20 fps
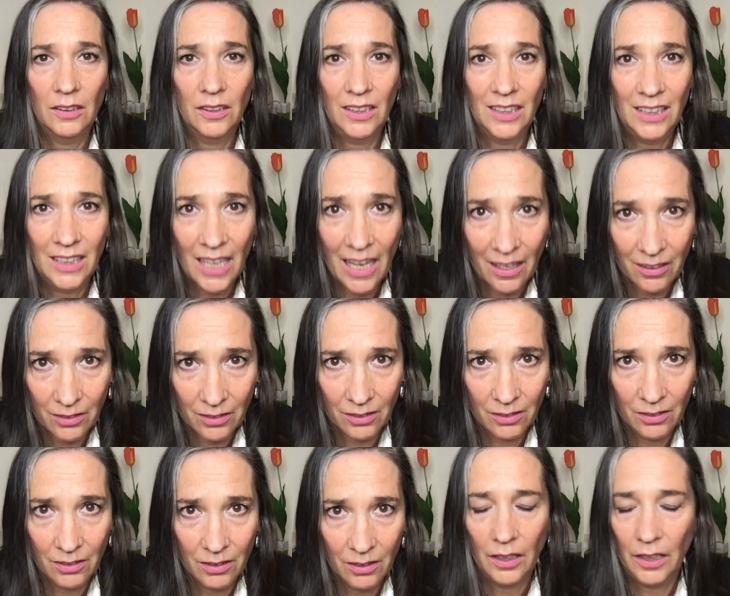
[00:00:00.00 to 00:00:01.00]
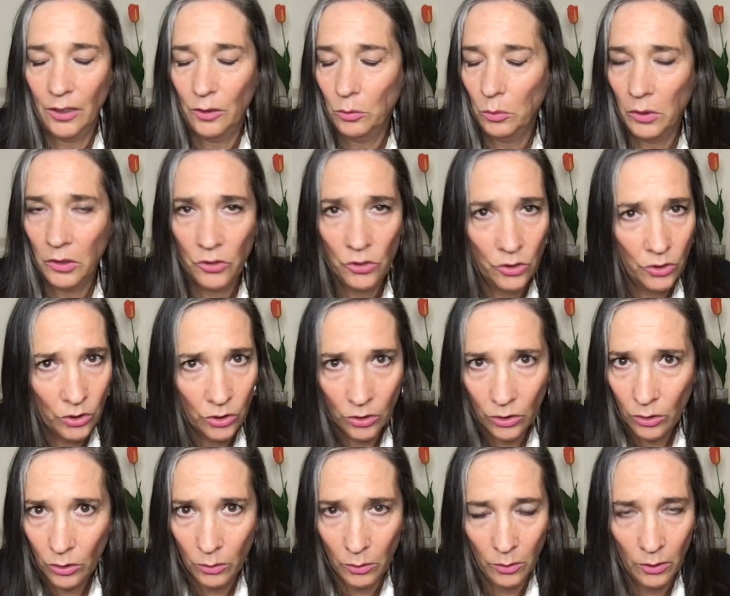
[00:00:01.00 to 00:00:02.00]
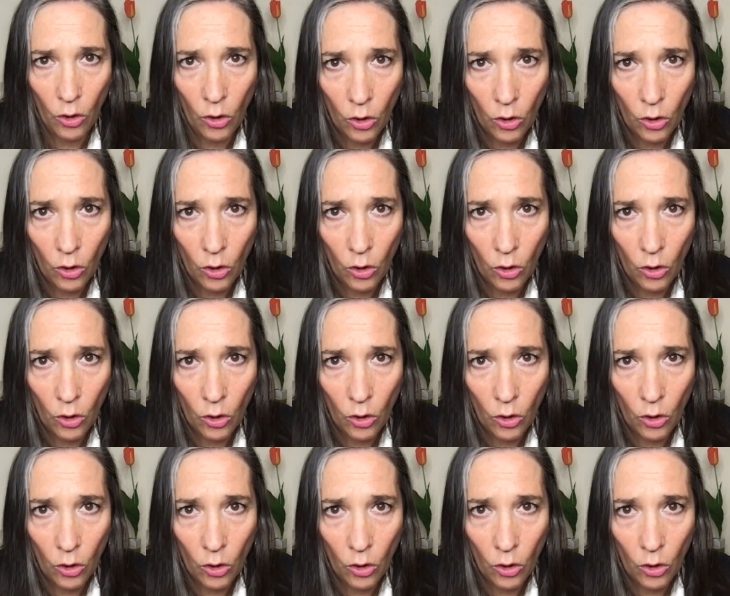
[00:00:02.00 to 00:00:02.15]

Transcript: Yes, it was true.